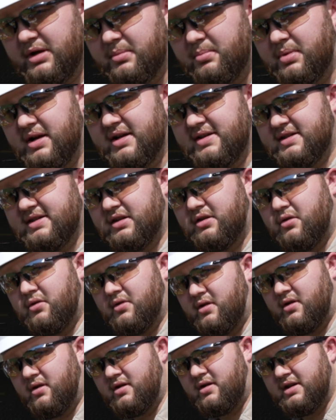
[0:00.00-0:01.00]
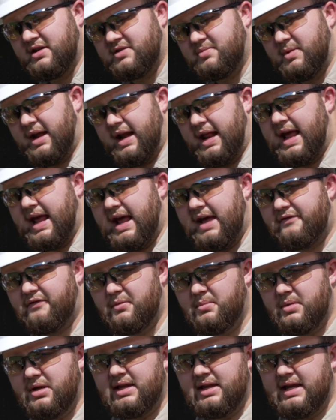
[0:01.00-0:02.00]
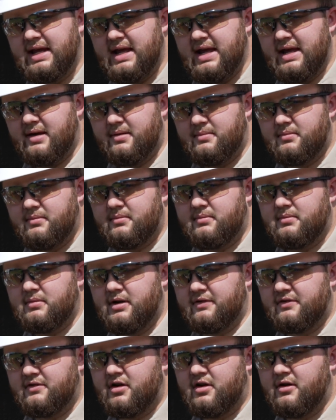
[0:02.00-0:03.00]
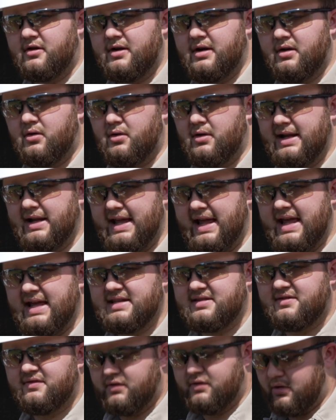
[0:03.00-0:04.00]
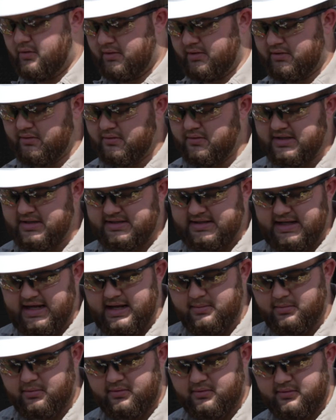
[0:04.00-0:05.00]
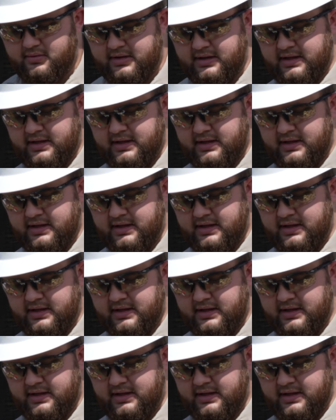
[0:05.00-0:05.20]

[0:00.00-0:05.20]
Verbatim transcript: of buzzing going on. It's about a half a milliamp of current or less flowing through this cable.